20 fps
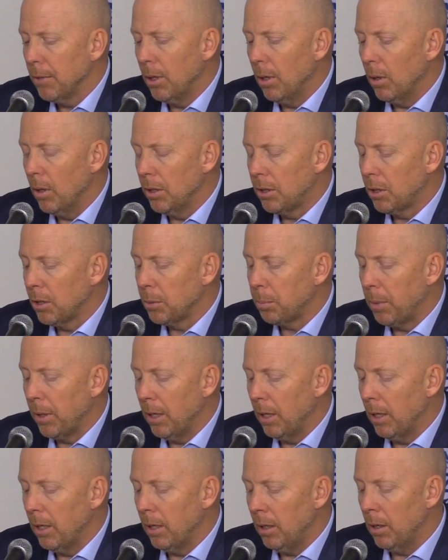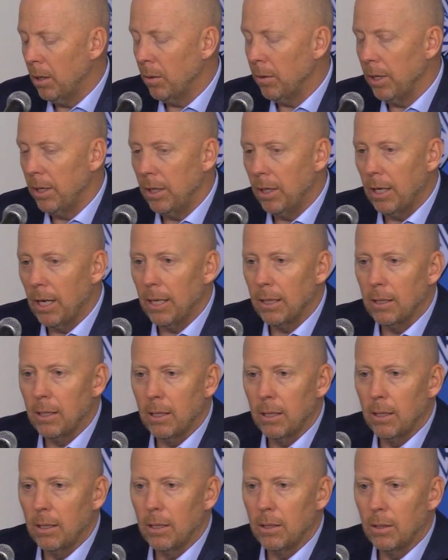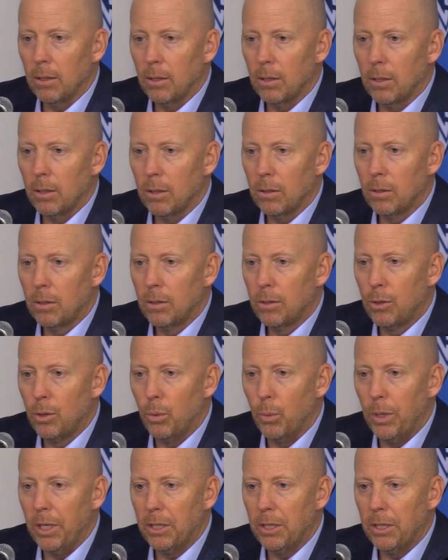You know, it's just been, you know, then you got 2